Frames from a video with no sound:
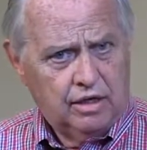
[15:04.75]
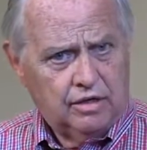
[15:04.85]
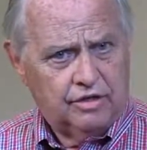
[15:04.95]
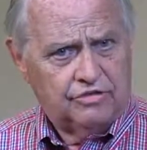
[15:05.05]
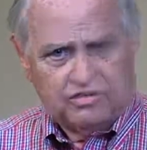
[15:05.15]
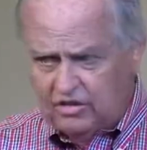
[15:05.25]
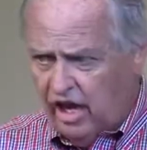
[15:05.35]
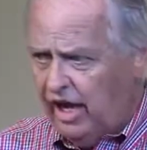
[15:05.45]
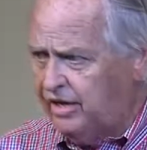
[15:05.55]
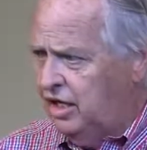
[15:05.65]
This is
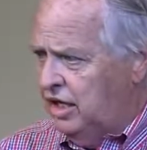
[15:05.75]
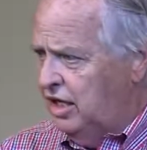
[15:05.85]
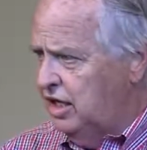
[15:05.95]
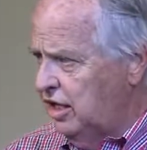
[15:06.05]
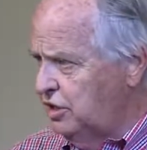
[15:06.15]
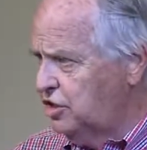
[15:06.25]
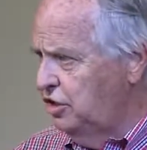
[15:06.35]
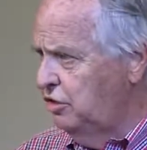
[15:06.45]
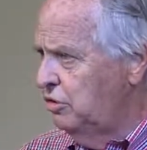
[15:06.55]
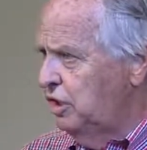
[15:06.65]
not an
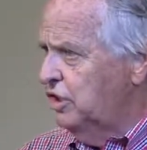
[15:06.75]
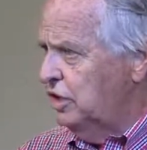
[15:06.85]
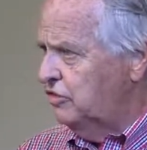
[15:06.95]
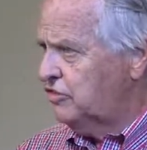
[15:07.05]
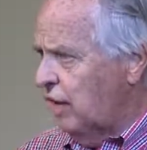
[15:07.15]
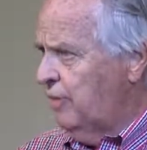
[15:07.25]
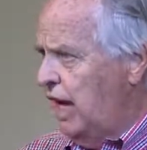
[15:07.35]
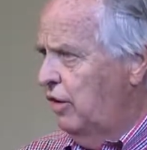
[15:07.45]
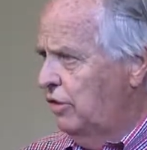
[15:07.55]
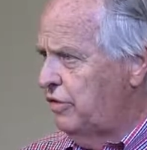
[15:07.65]
issue that
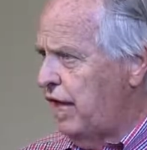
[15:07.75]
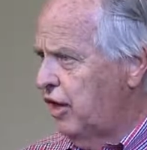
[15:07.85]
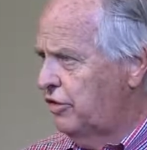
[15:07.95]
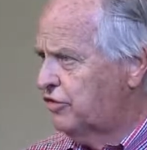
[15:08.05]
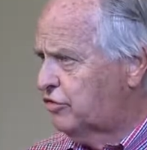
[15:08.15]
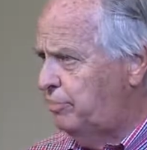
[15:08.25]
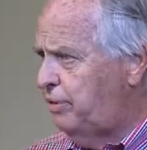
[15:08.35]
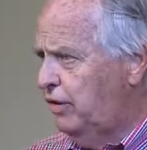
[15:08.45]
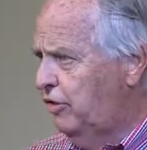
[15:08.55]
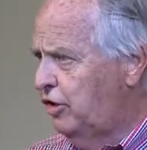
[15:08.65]
somehow or they are the
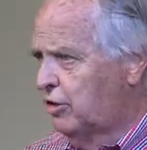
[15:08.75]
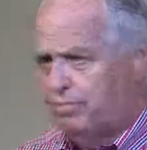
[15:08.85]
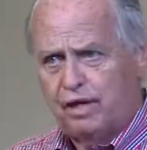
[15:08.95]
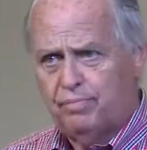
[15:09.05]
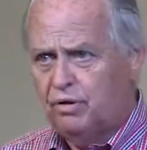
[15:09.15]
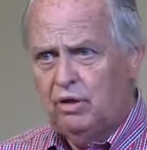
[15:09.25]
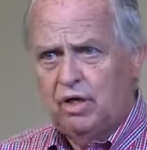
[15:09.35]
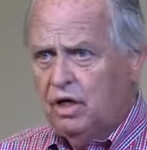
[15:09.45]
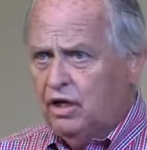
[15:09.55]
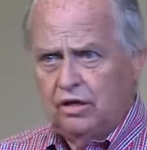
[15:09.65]
superior people.
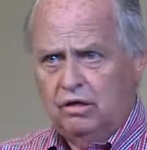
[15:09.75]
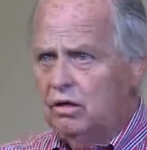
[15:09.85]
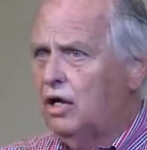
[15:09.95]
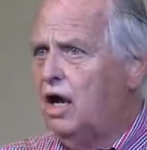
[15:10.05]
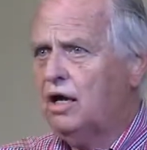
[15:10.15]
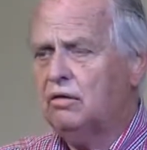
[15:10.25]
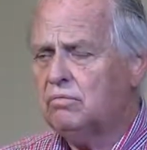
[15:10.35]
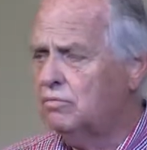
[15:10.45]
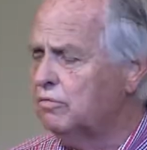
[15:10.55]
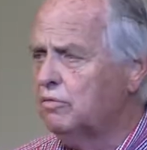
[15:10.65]
You're
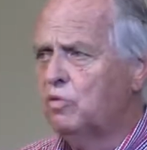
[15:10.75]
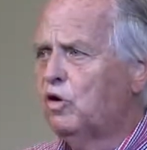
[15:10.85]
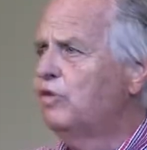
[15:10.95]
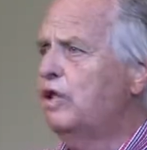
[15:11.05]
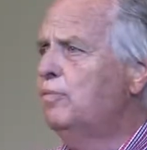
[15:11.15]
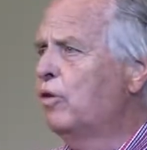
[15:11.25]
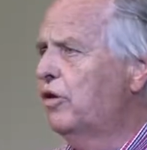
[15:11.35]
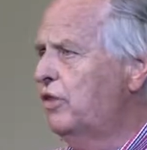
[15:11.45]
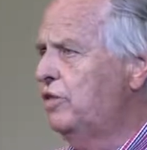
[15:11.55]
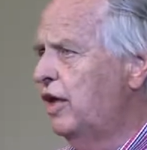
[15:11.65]
not worthy
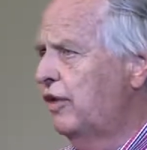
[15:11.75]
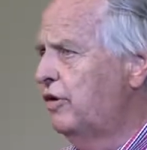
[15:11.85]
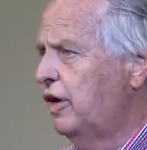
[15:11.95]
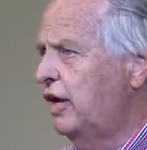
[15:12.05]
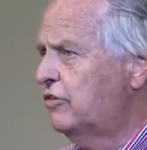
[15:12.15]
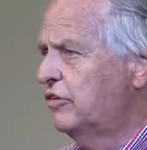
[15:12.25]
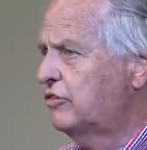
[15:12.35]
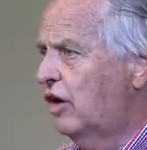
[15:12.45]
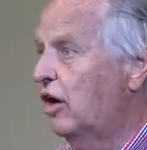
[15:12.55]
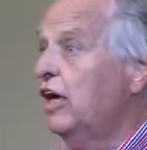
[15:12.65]
more than the other
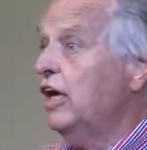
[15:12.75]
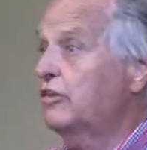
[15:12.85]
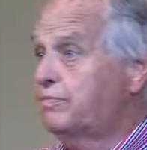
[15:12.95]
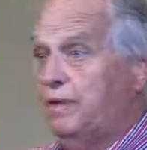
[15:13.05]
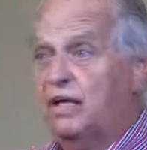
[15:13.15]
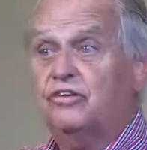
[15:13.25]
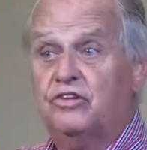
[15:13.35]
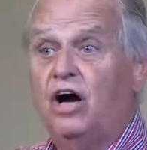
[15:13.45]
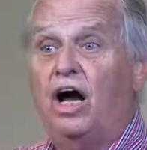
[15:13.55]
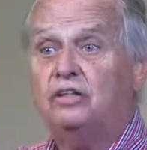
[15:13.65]
nations are. It's because
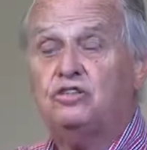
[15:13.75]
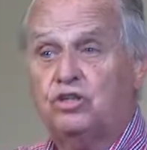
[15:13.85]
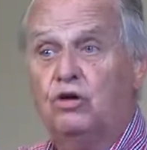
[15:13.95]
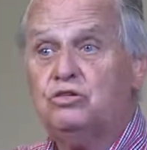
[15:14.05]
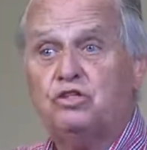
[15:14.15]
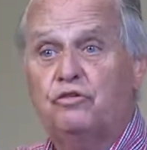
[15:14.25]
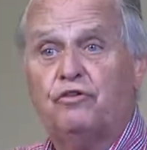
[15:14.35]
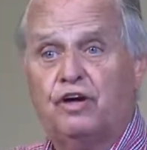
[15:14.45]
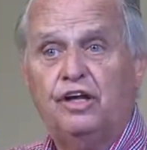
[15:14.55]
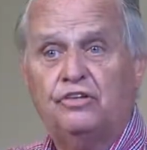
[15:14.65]
God chose you
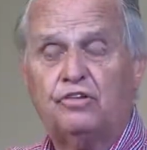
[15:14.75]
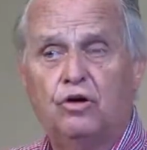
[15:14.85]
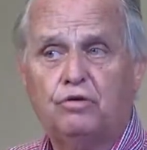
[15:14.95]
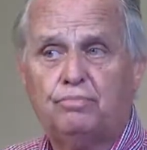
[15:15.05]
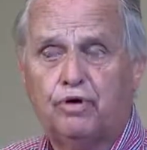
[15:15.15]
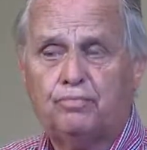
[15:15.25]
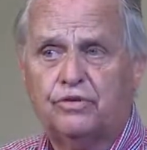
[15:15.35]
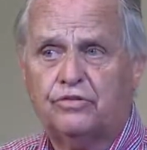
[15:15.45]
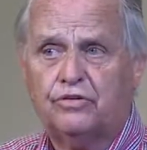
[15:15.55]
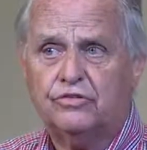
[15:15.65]
for his own
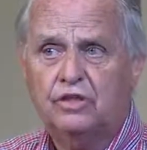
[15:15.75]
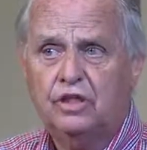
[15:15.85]
purposes.